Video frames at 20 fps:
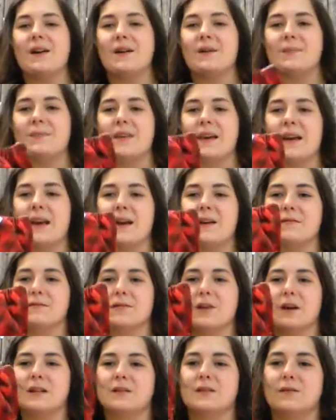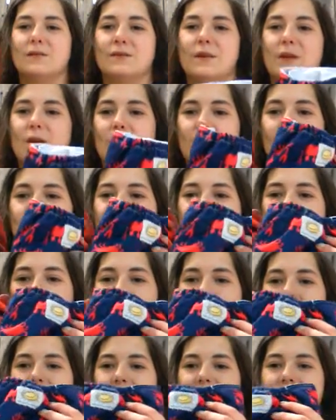They have lots of cute
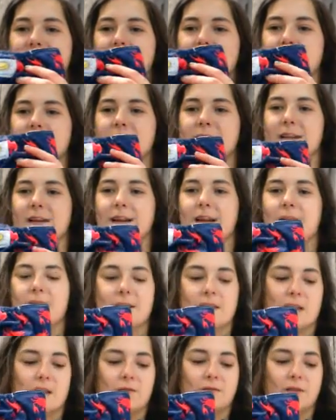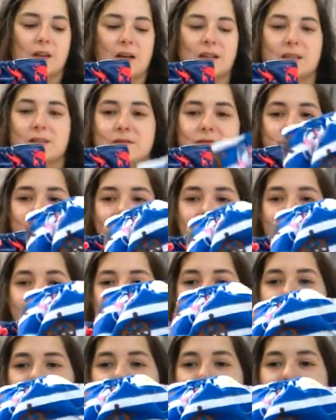prints. They have lots of different
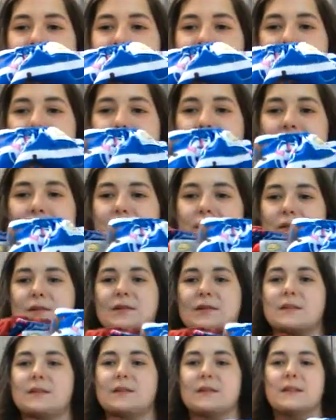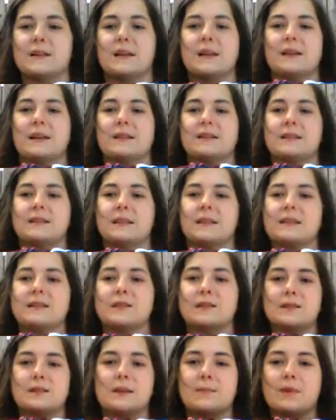styles. These
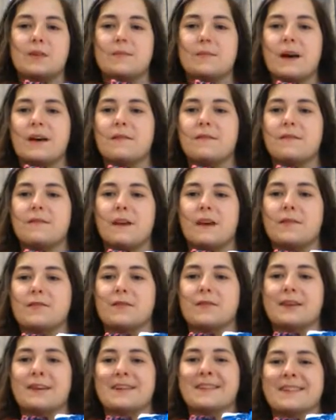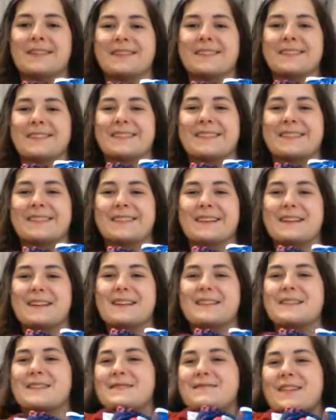are some of my favorite.
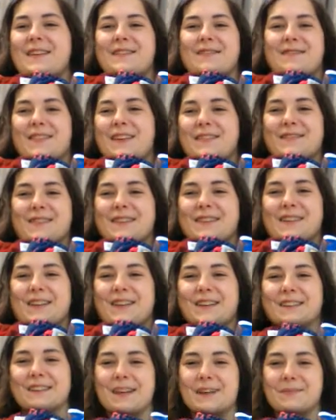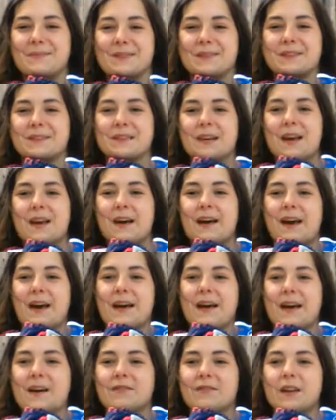They're my favorite cloth diapers. I
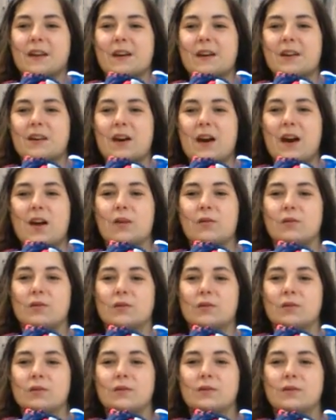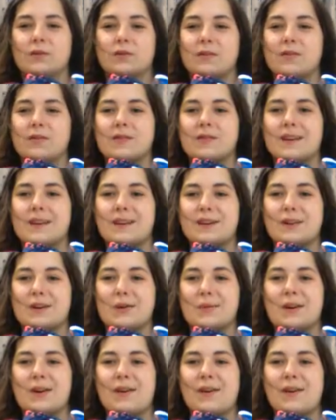have like a nautical thing going